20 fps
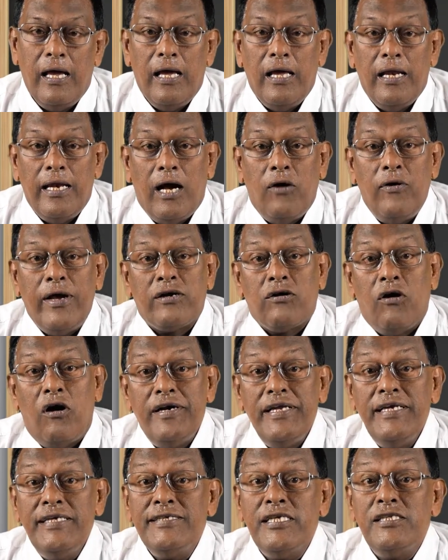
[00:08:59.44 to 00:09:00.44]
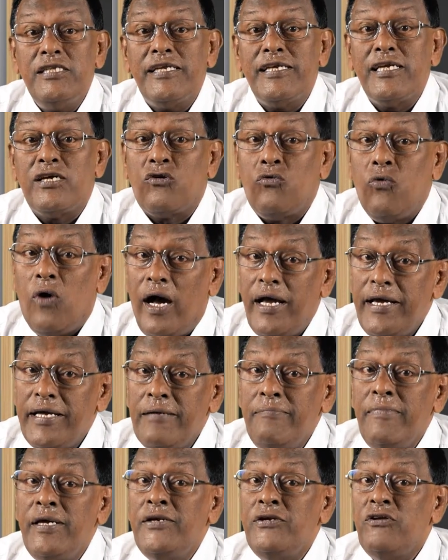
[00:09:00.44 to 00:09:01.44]
Now, according to the
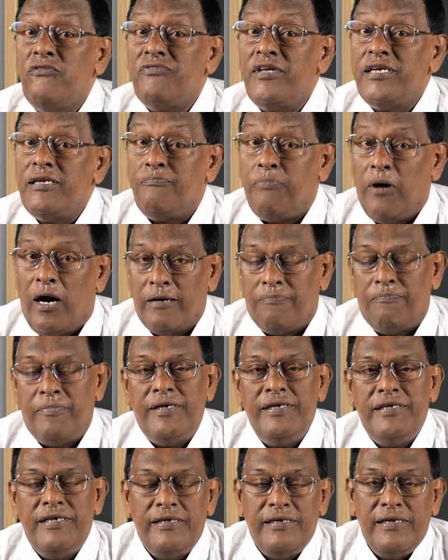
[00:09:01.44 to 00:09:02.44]
requirement of the department,